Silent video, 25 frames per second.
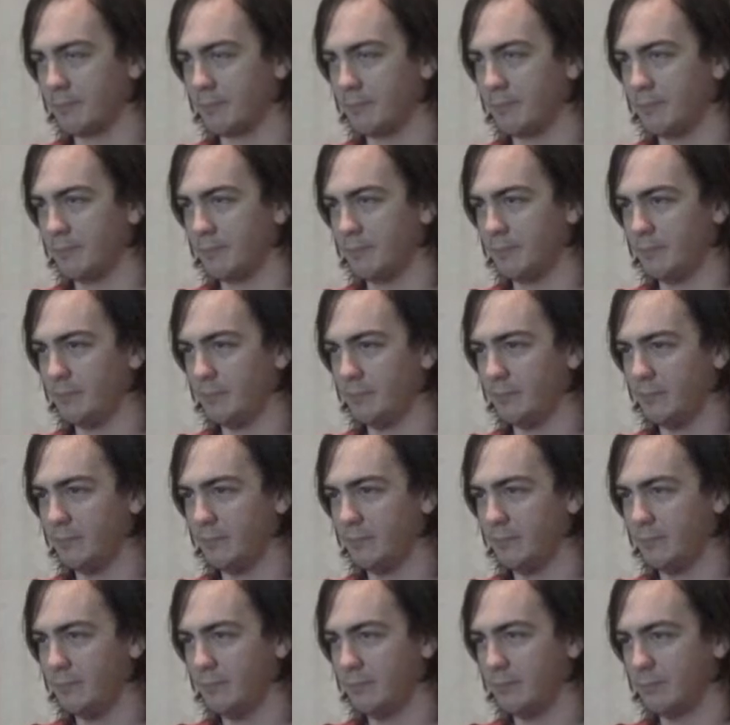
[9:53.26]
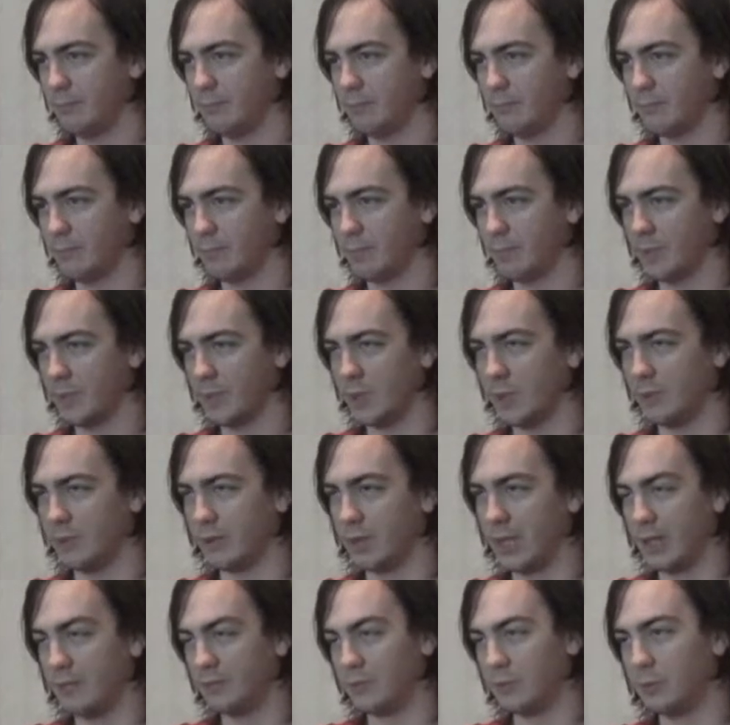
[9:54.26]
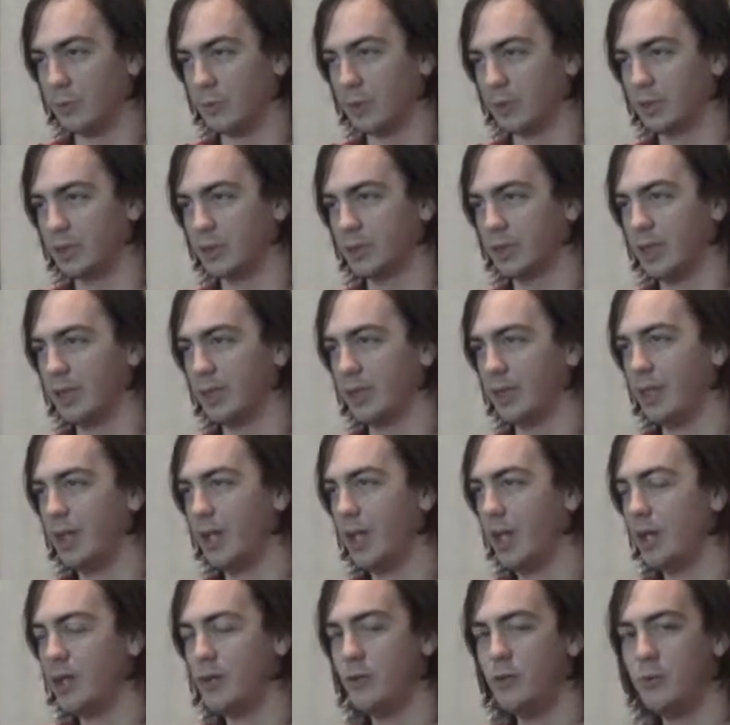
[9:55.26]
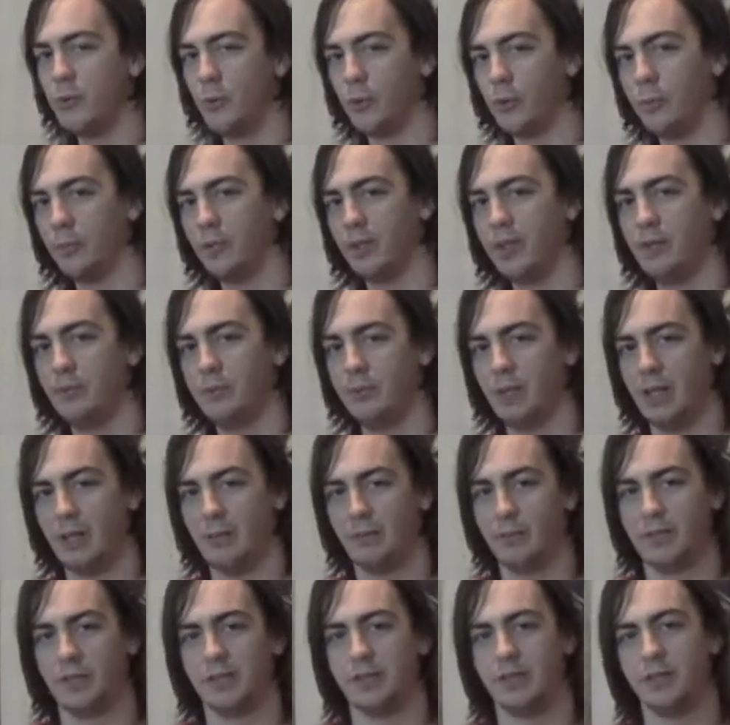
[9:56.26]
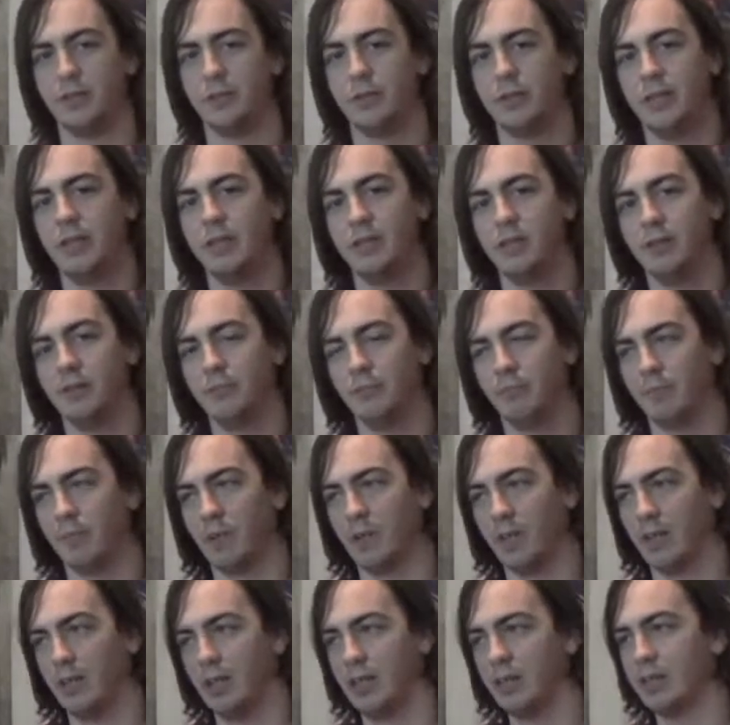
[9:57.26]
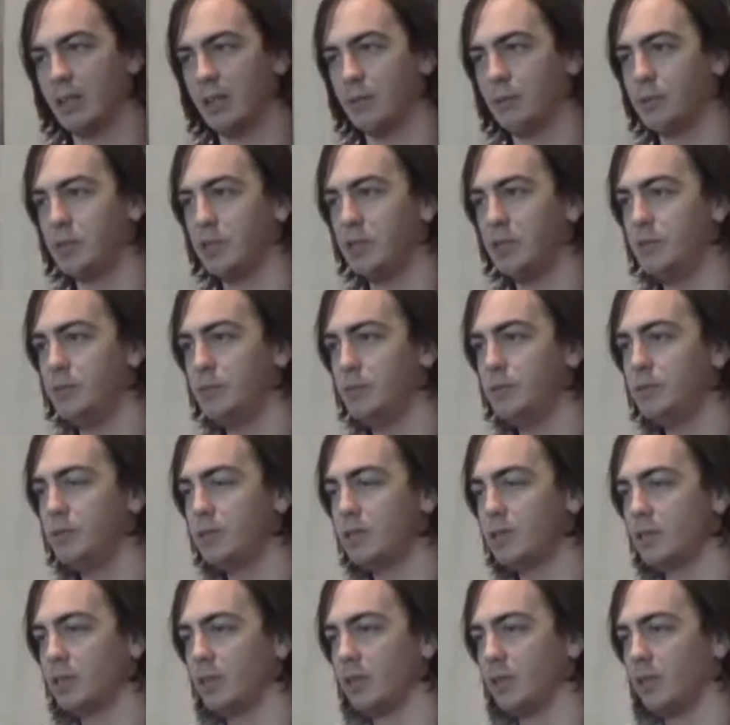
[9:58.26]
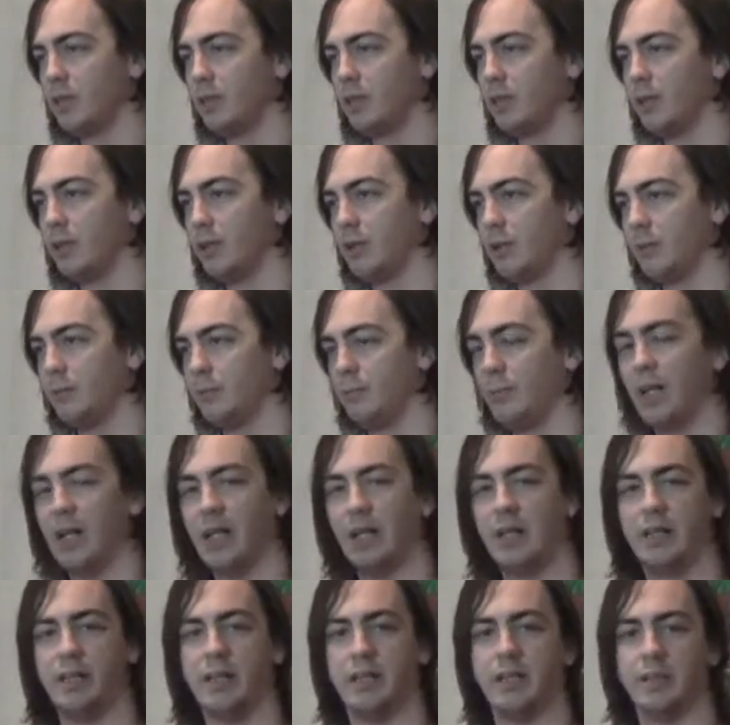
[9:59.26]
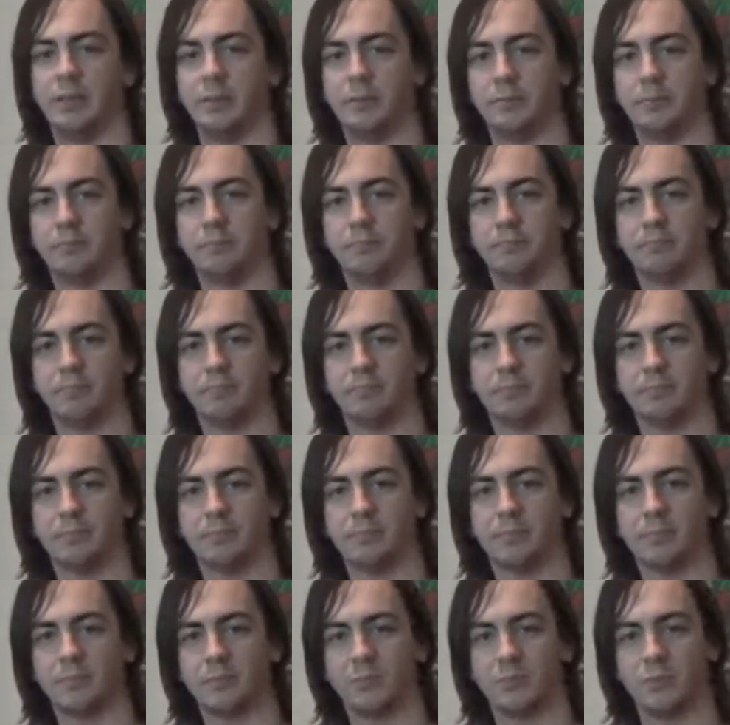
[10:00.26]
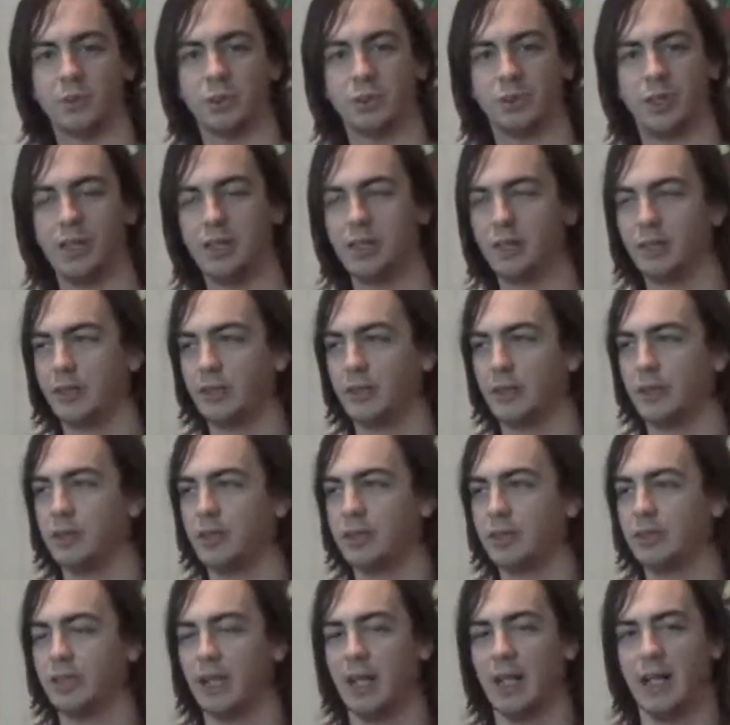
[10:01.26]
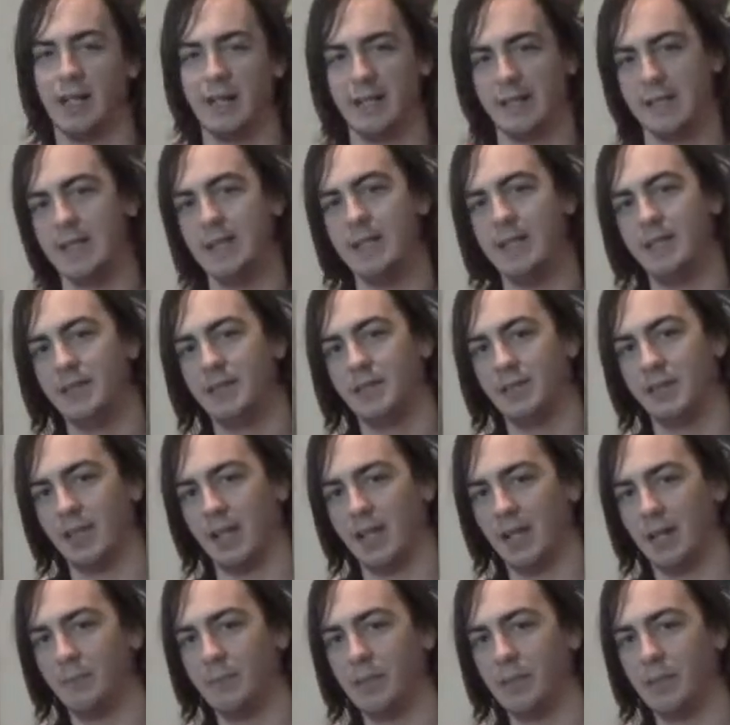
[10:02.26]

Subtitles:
Oh, I have to walk straight. Normally what I would do here is I would use my trainer card's ID to like